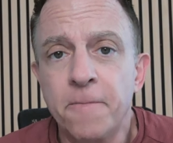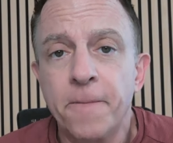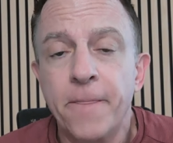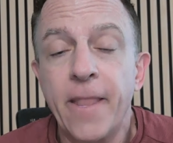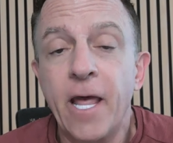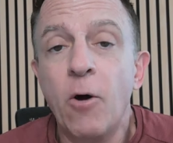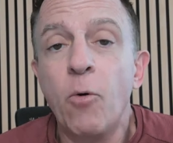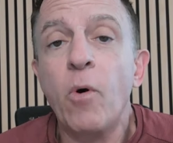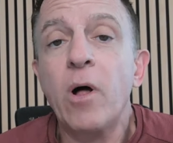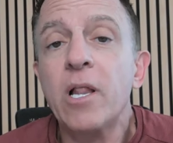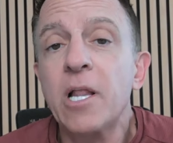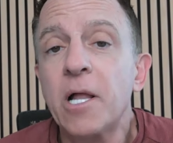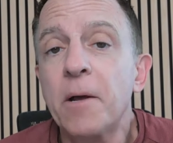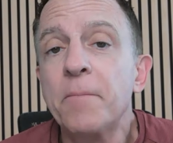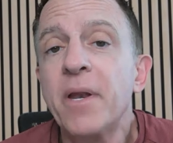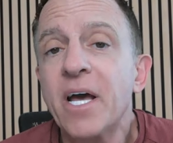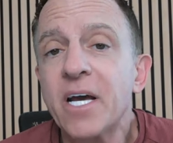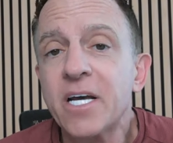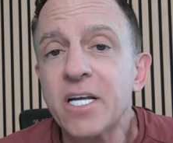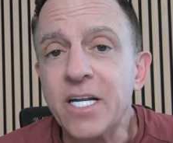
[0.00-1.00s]
Now, while I'm
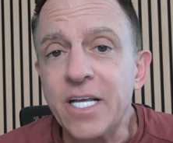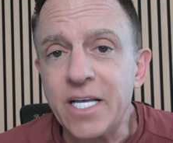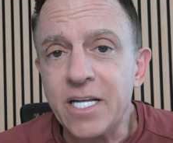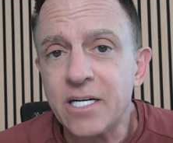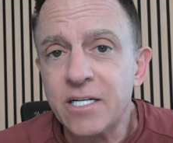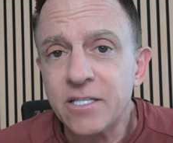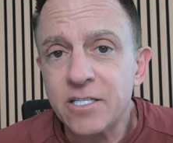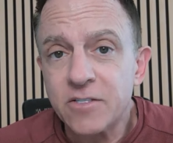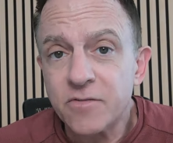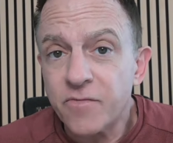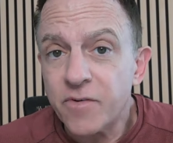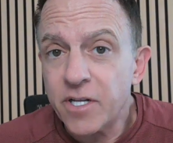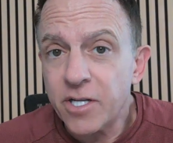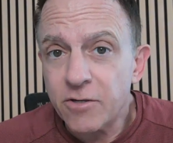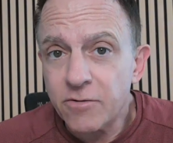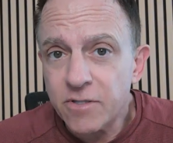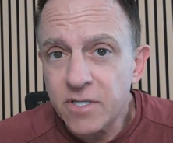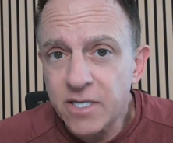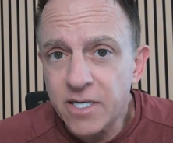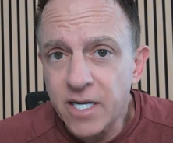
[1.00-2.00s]
not going to get on this
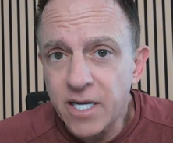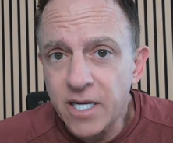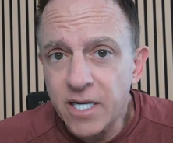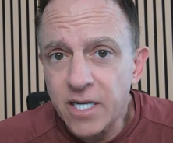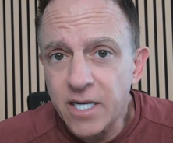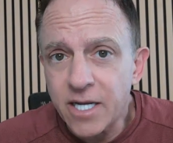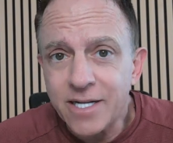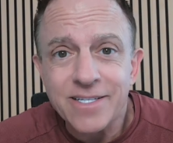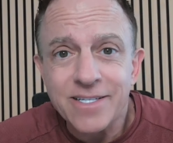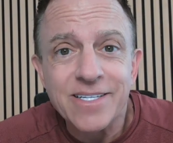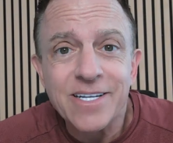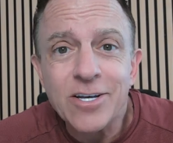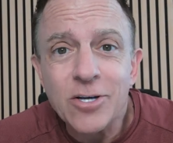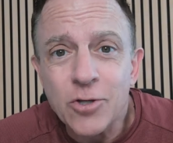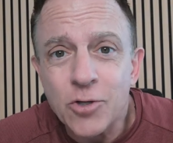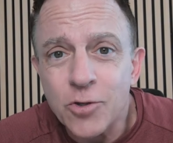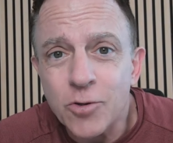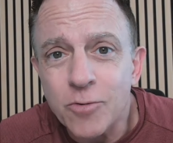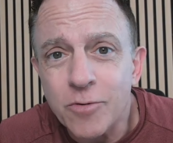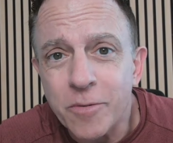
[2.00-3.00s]
video today and tell
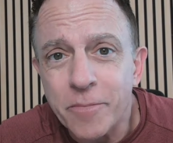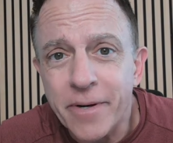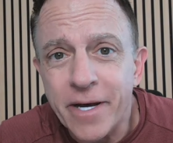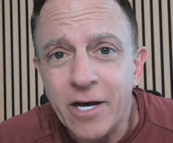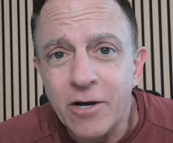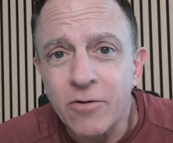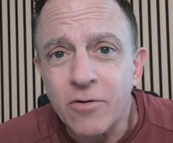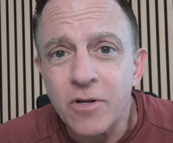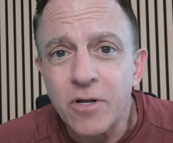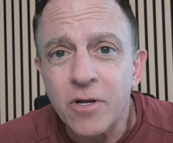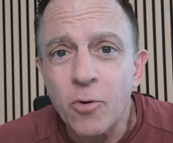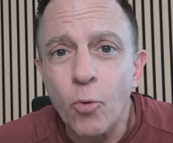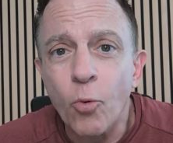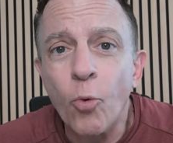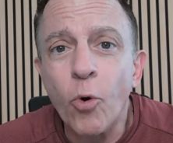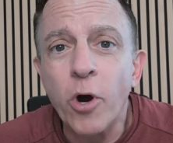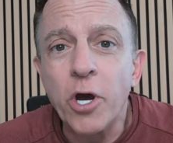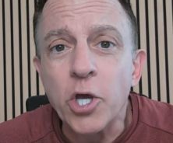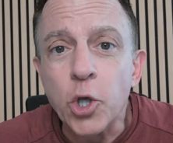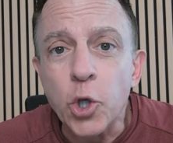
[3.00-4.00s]
you about
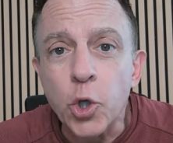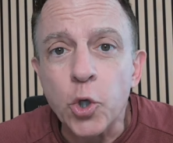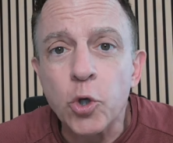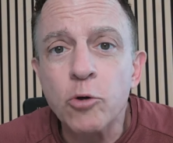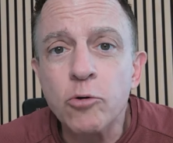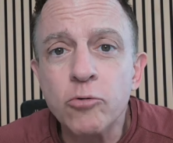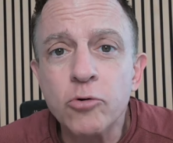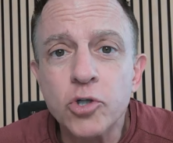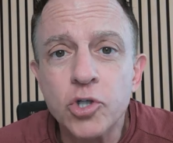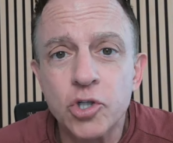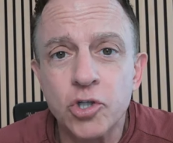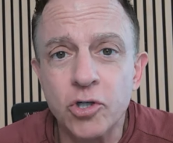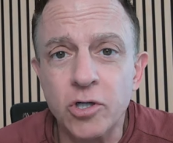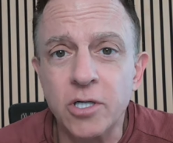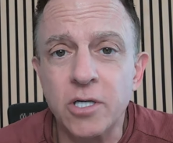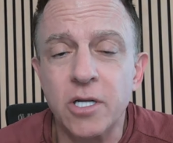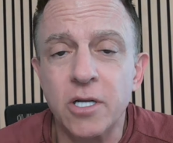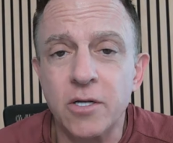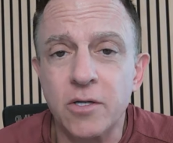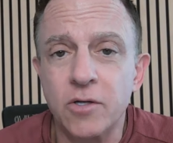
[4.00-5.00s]
what you
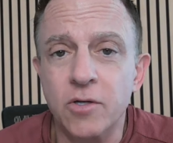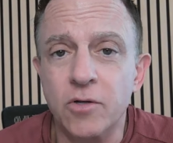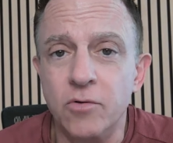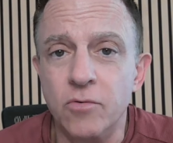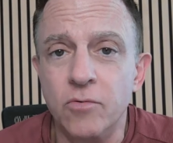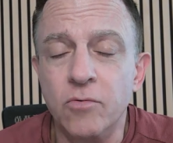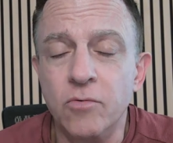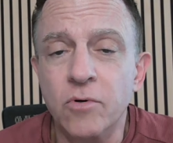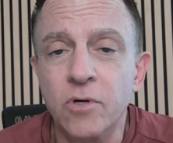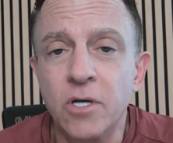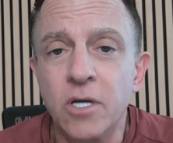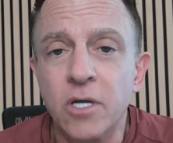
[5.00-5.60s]
should do,